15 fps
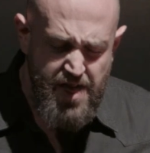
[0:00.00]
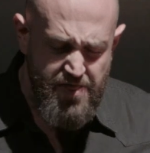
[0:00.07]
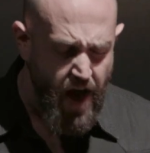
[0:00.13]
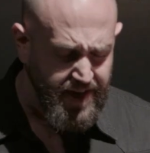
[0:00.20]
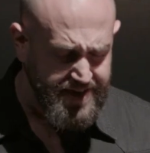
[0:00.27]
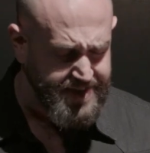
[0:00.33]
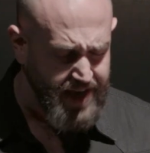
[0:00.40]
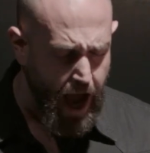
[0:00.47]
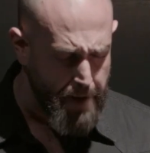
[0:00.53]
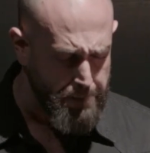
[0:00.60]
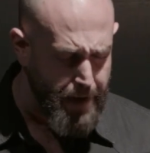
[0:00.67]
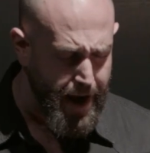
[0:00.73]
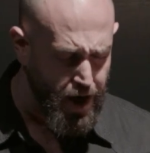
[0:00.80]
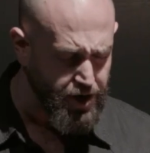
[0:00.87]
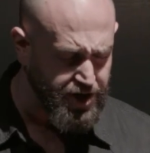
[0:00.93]
Thus I
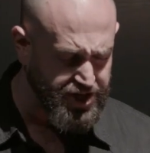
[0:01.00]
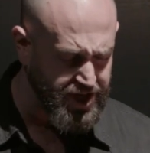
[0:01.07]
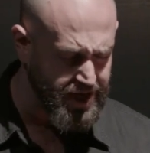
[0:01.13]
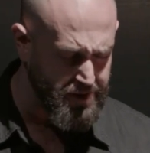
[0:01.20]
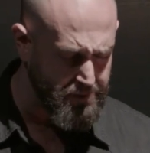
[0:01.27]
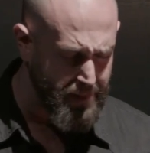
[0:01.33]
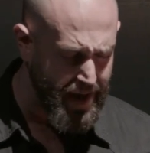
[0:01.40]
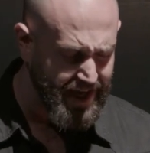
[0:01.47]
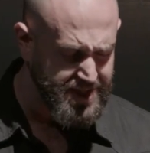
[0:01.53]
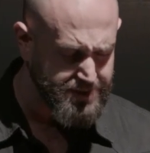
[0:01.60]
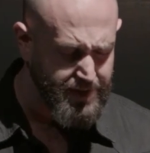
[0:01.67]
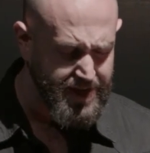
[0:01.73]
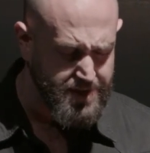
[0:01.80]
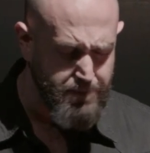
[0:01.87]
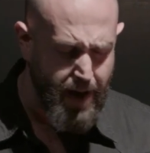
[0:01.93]
perish in
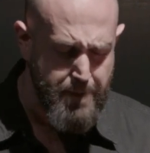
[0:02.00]
amazement,